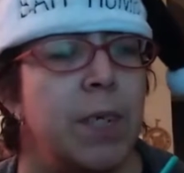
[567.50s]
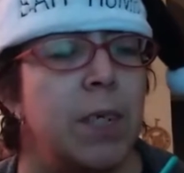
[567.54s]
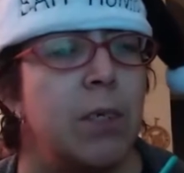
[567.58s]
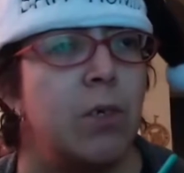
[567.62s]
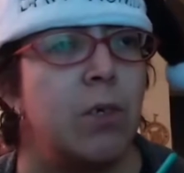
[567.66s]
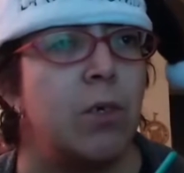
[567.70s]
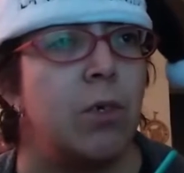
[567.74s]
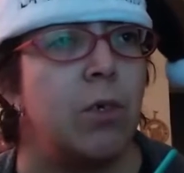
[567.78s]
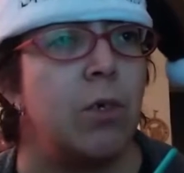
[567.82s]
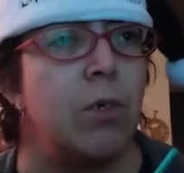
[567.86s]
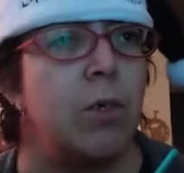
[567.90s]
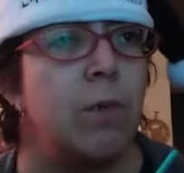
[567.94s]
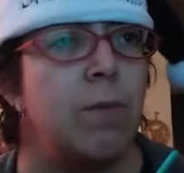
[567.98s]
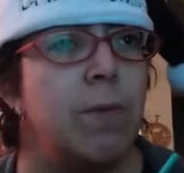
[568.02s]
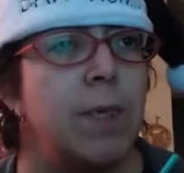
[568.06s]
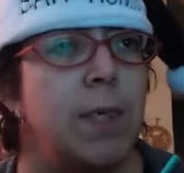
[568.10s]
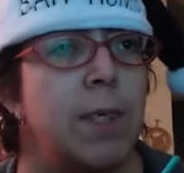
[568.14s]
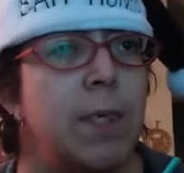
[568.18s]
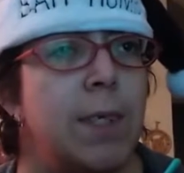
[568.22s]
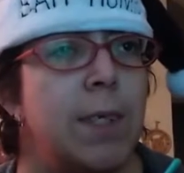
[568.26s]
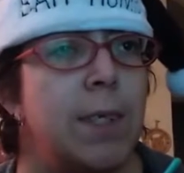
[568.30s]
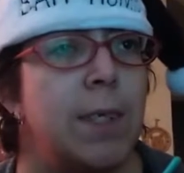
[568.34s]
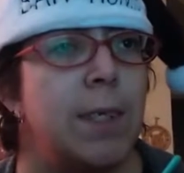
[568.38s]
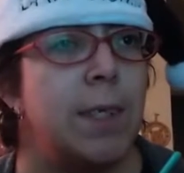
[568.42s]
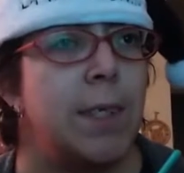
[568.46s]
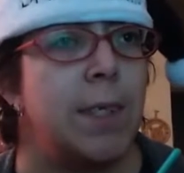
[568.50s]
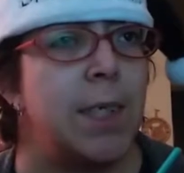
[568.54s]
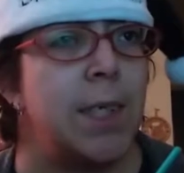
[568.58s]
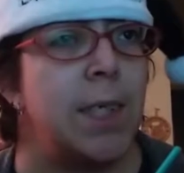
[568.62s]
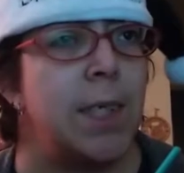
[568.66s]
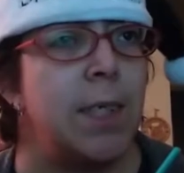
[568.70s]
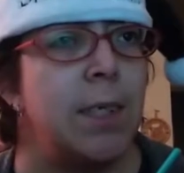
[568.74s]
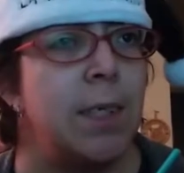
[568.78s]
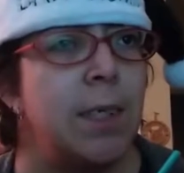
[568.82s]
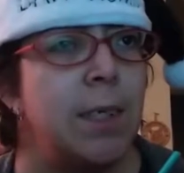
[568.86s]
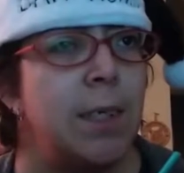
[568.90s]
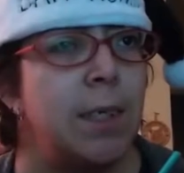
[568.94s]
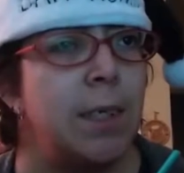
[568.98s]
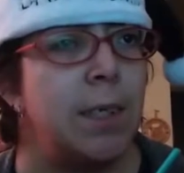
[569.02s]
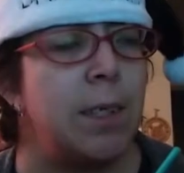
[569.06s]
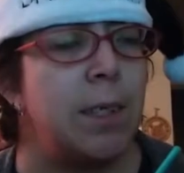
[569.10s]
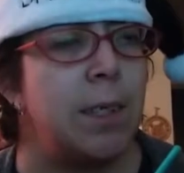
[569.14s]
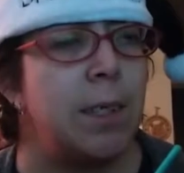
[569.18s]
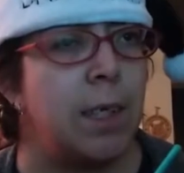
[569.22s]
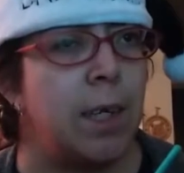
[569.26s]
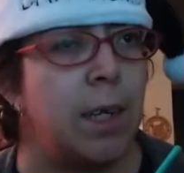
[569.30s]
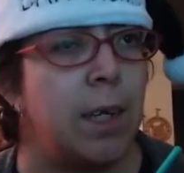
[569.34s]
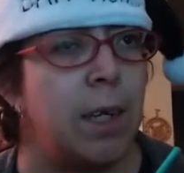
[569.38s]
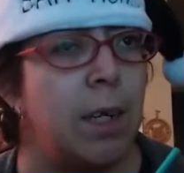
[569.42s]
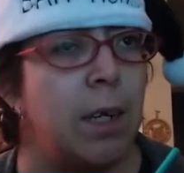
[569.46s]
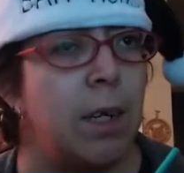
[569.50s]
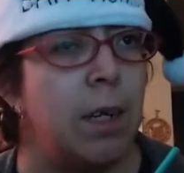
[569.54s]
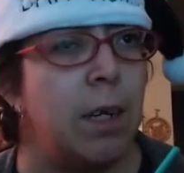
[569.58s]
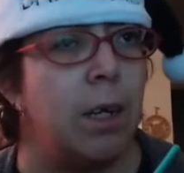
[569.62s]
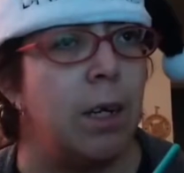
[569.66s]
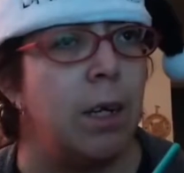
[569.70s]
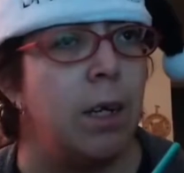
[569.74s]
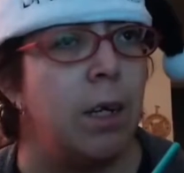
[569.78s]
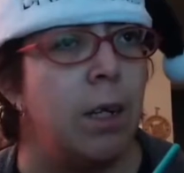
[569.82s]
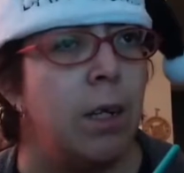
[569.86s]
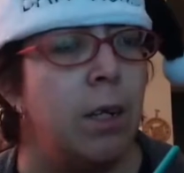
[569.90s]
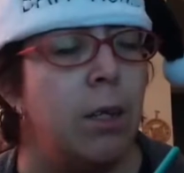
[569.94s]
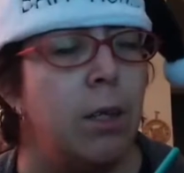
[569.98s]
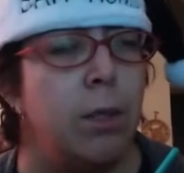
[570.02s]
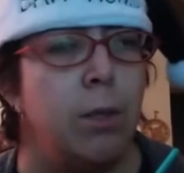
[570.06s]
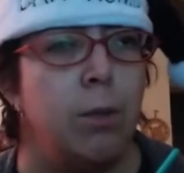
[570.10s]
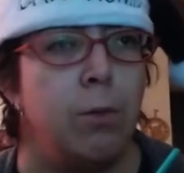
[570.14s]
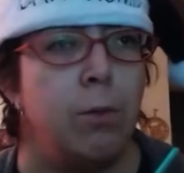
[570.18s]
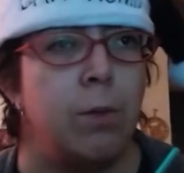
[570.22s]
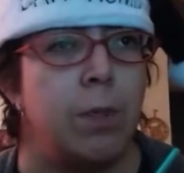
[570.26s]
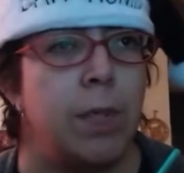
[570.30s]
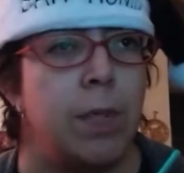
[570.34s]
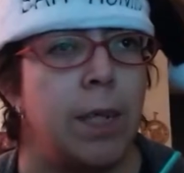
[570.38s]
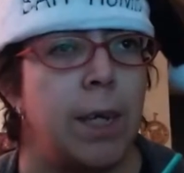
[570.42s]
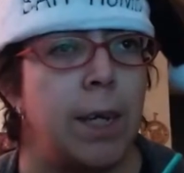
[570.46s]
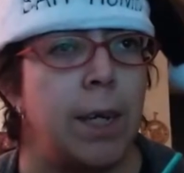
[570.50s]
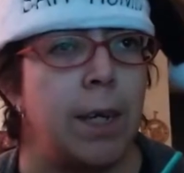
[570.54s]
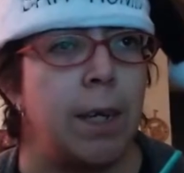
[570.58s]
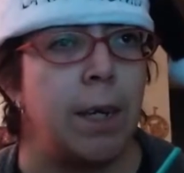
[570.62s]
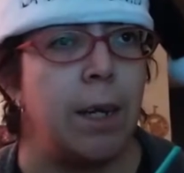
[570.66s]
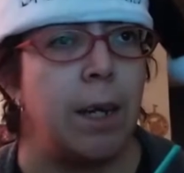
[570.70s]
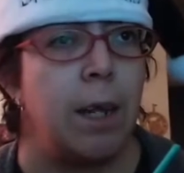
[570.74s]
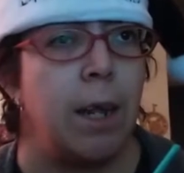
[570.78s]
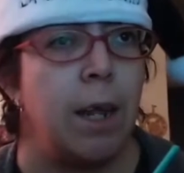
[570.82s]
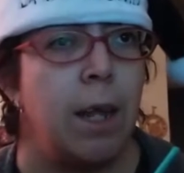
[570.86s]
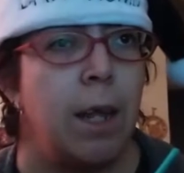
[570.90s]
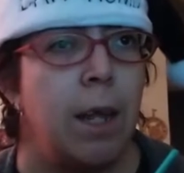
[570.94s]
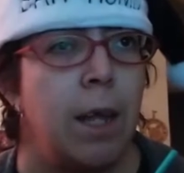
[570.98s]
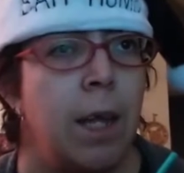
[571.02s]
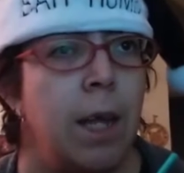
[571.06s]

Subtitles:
in search of his deceased son, Lu Ten.